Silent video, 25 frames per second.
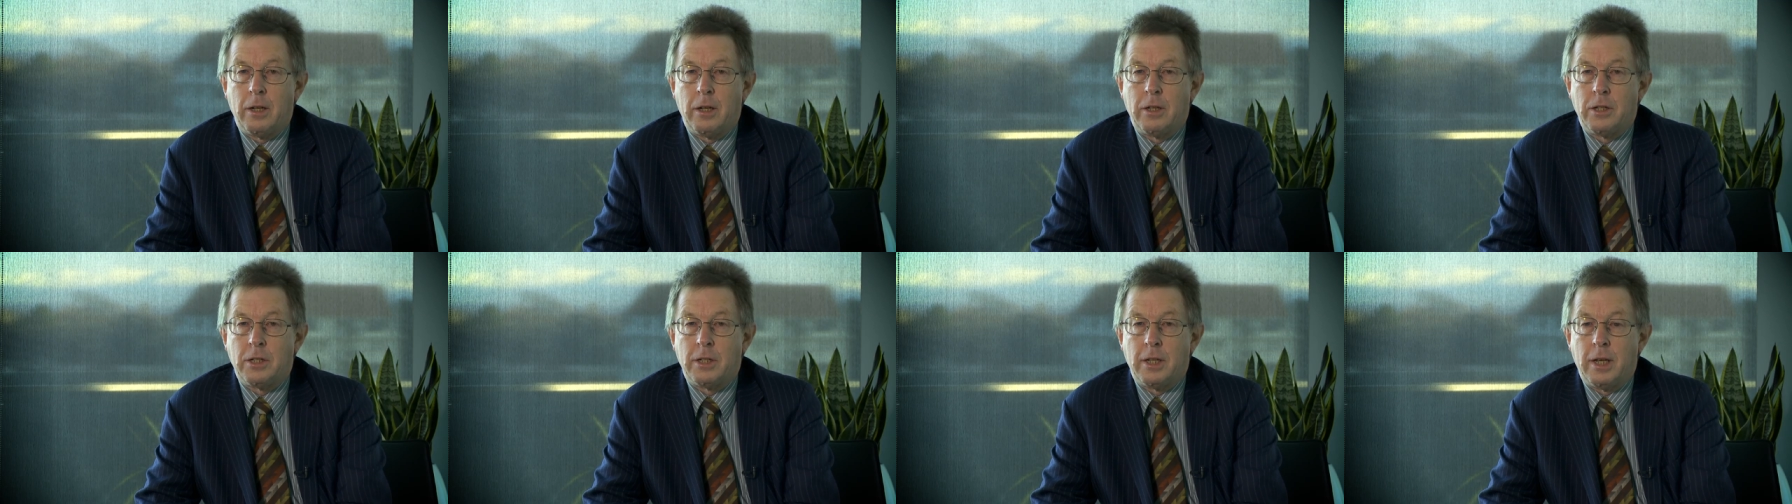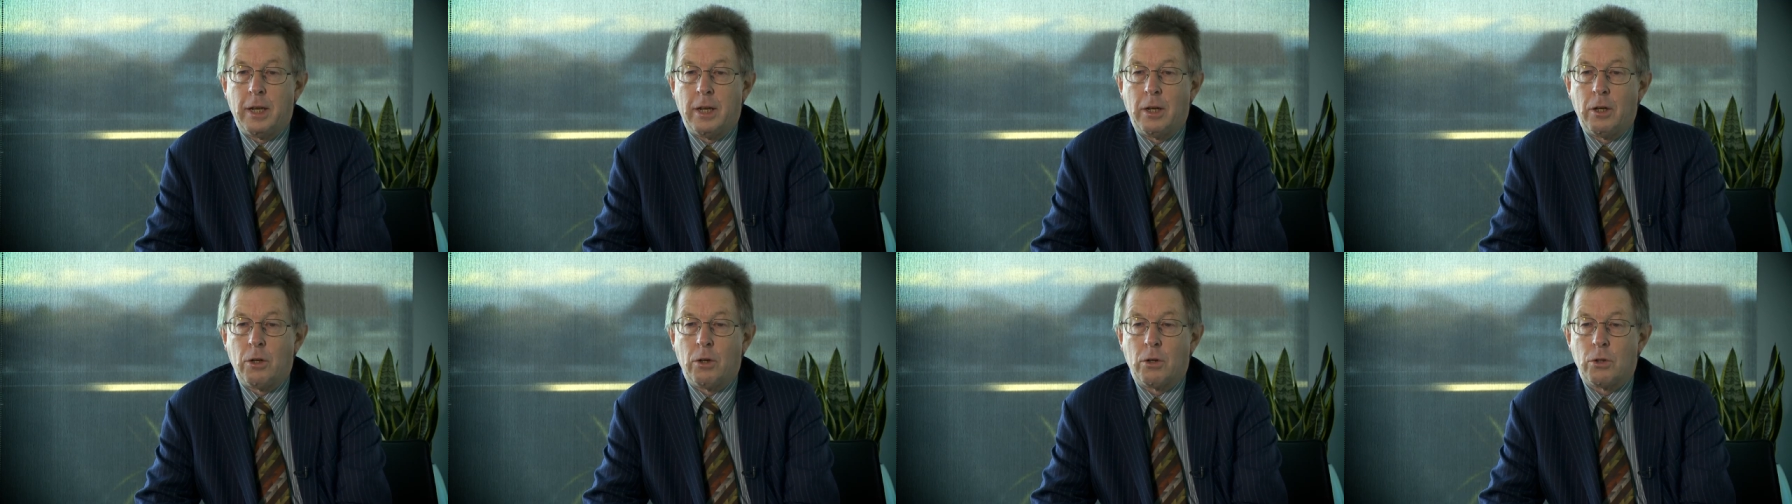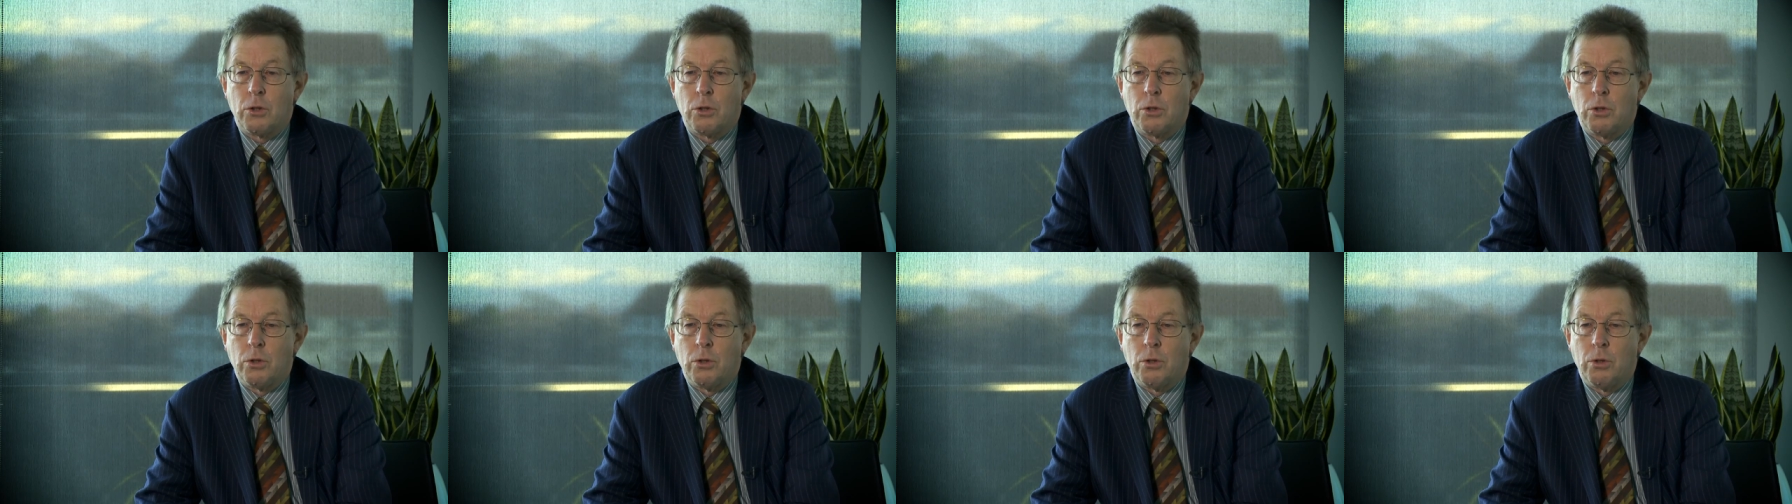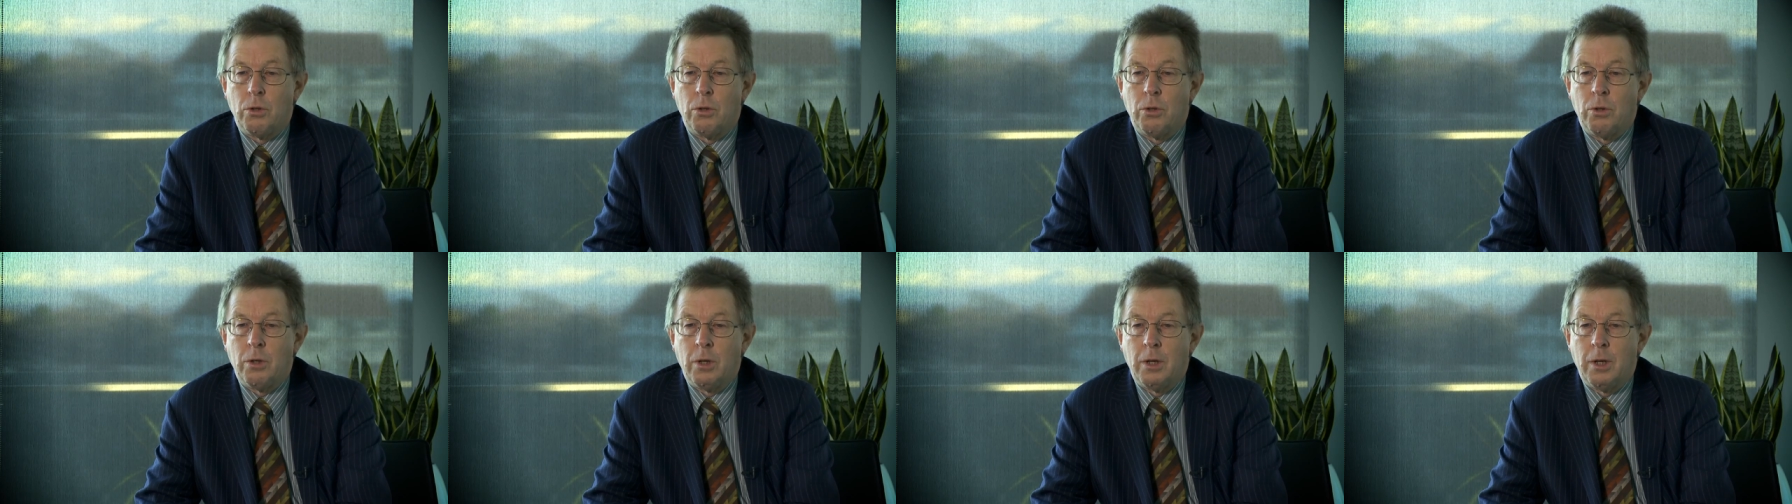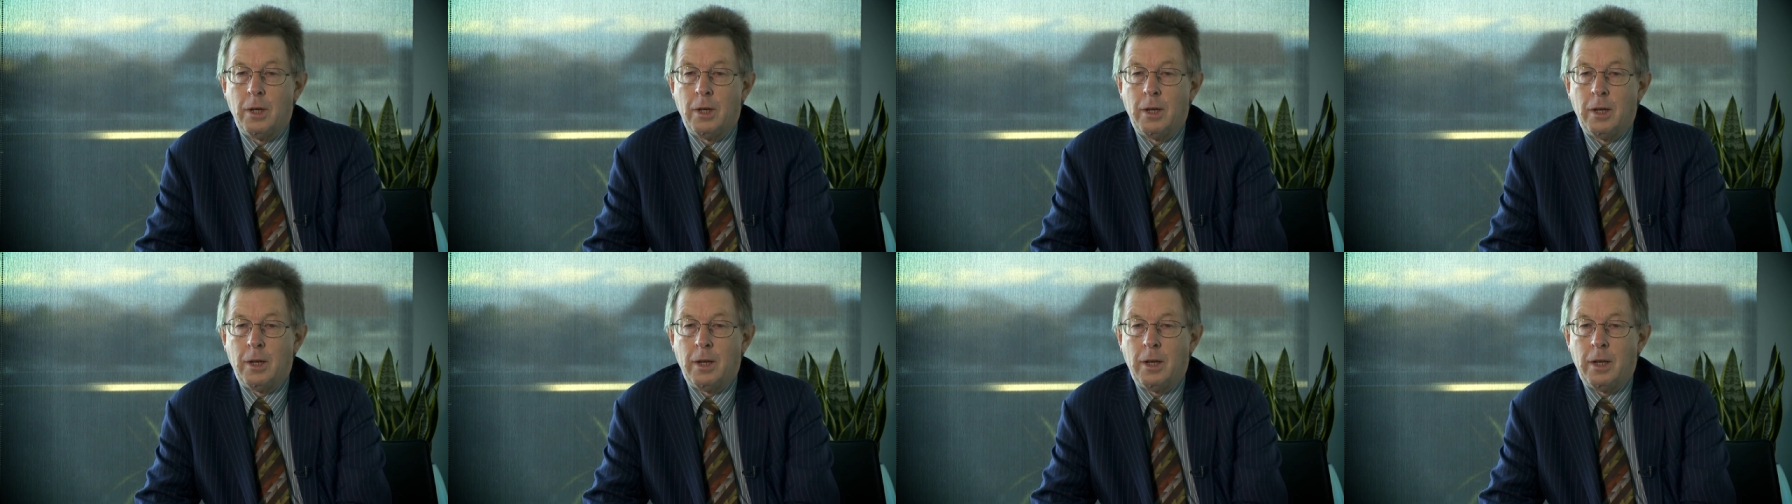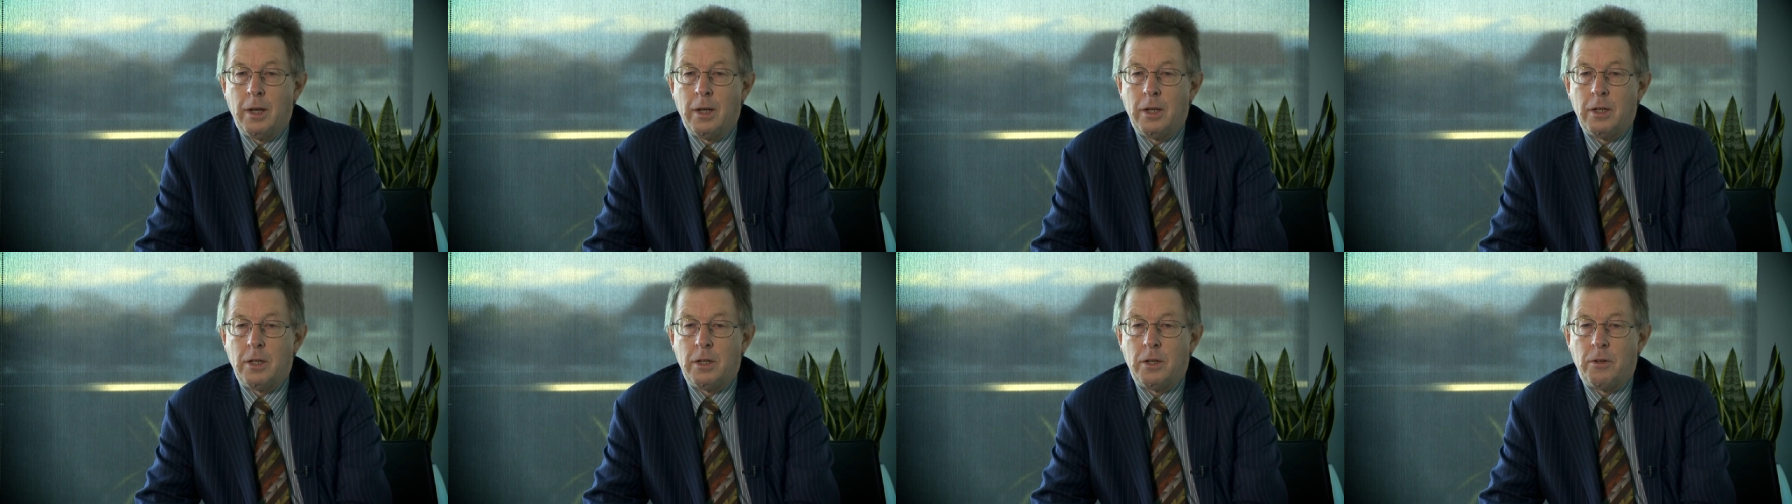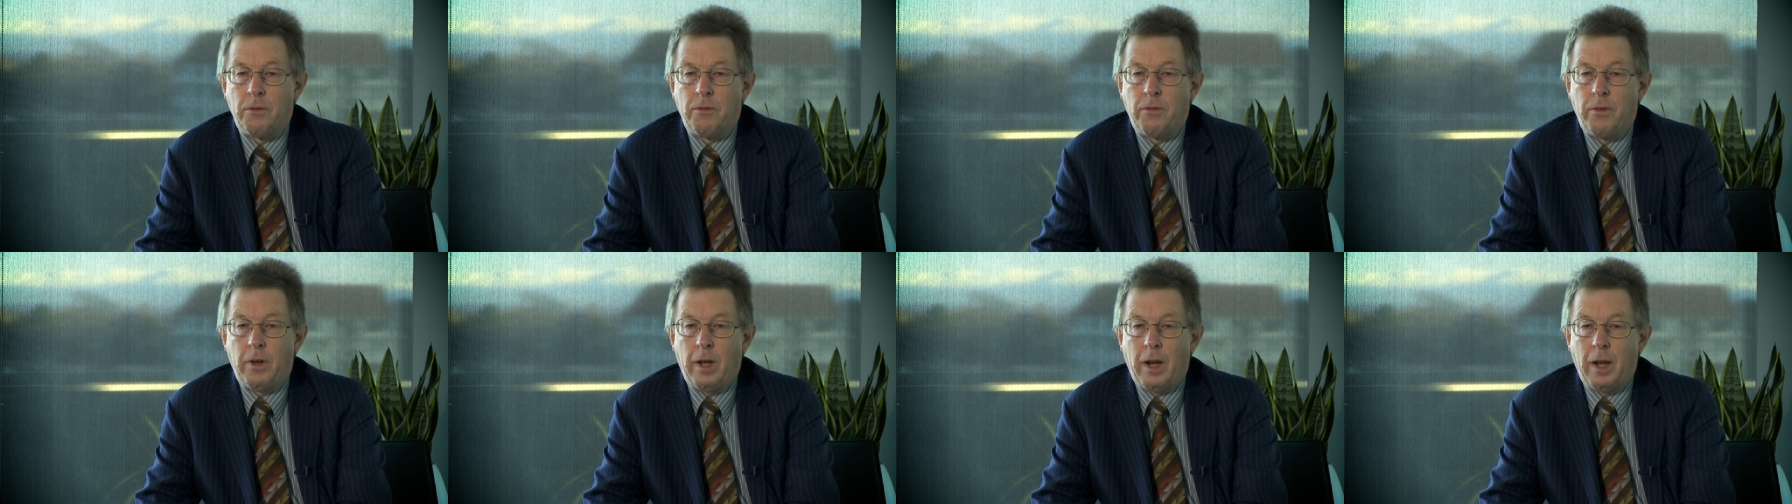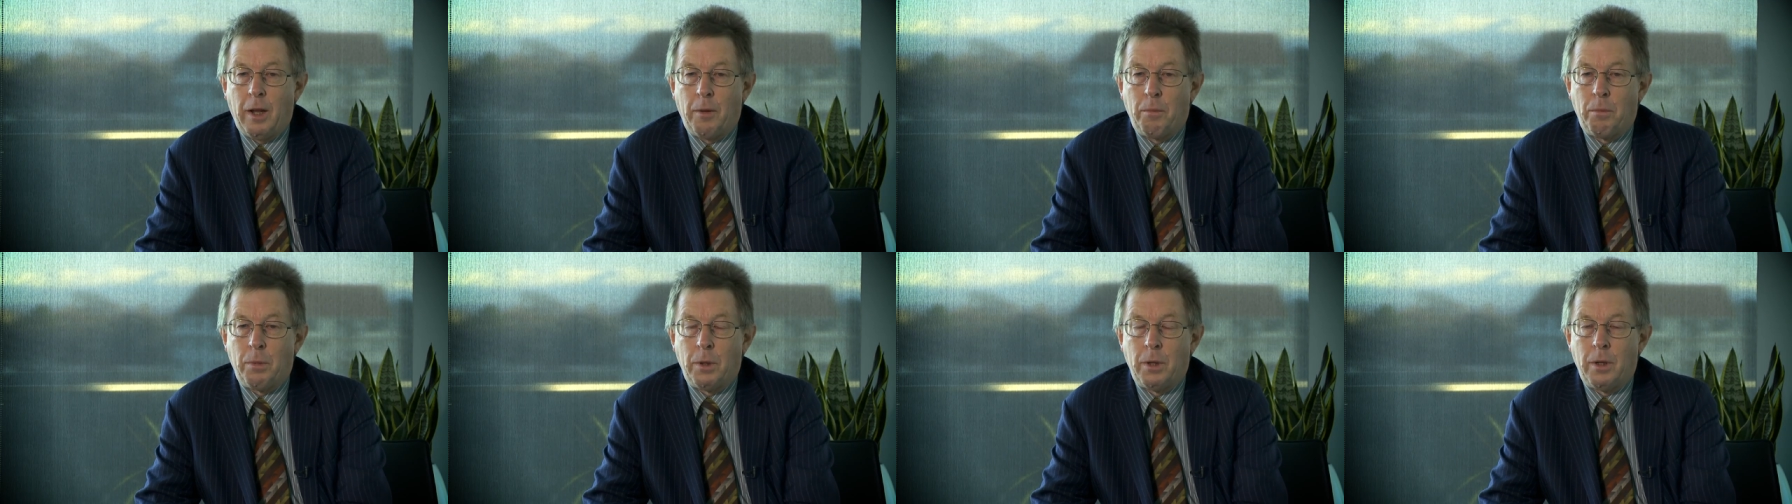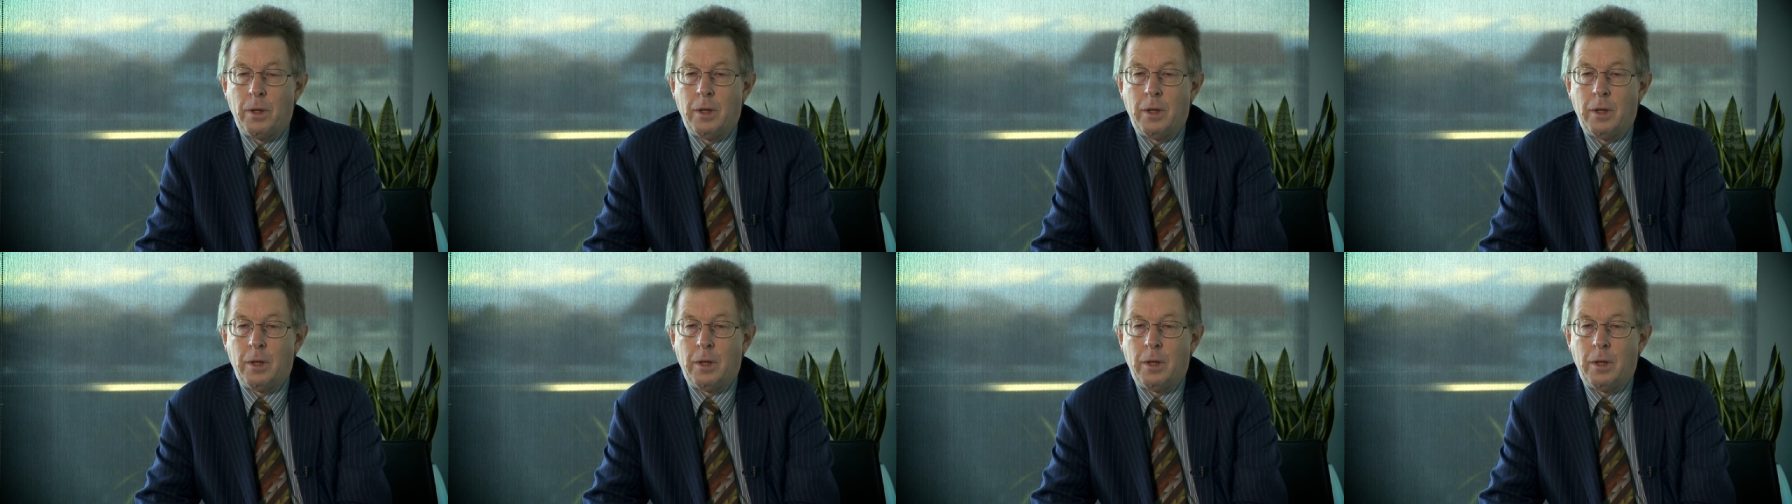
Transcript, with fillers: it's then got to develop